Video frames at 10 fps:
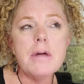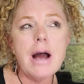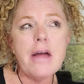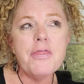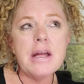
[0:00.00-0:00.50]

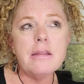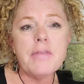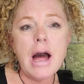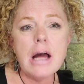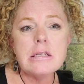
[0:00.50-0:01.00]
I think
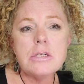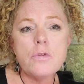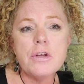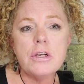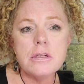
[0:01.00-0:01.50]
that,
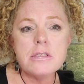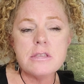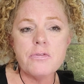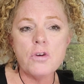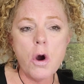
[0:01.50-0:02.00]
the good
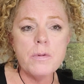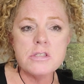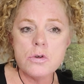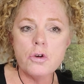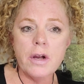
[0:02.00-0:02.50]
stuff we're
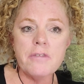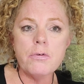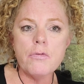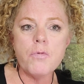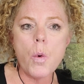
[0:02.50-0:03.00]
always so
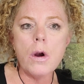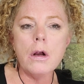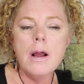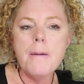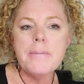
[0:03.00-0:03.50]
grateful
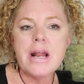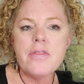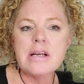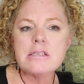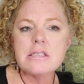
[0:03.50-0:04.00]
for, but I
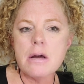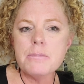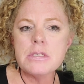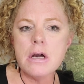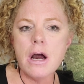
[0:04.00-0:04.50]
think
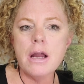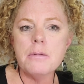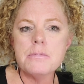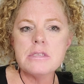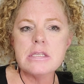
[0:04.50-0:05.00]

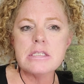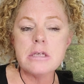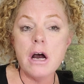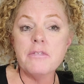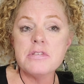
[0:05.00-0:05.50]
sometimes the
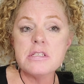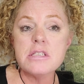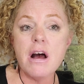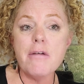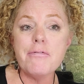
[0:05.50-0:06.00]
tough
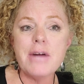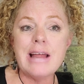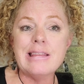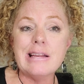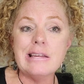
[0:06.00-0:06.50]
stuff
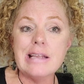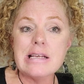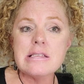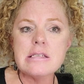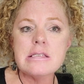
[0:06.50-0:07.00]
and the
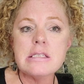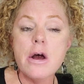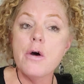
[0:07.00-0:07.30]
lessons,